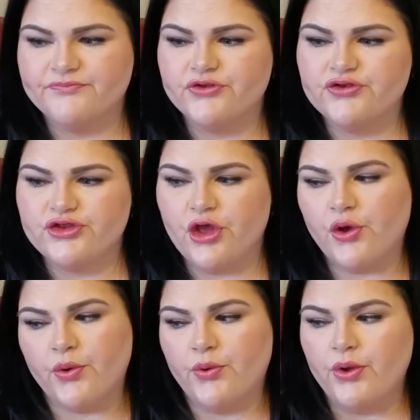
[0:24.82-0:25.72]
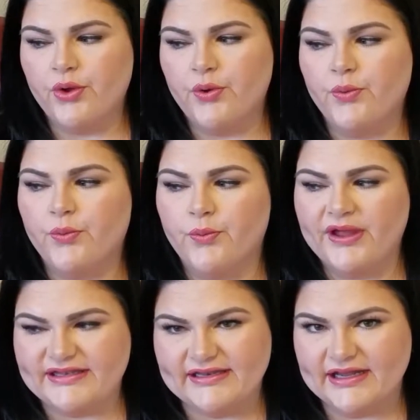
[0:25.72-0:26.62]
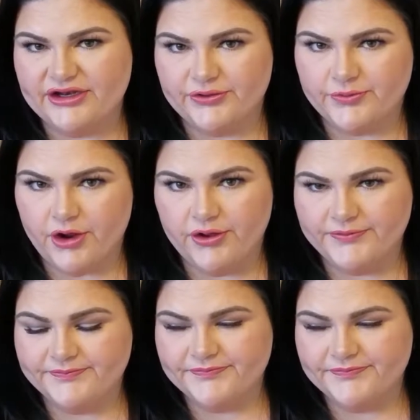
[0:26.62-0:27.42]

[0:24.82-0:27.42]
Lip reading: So what did I do wrong?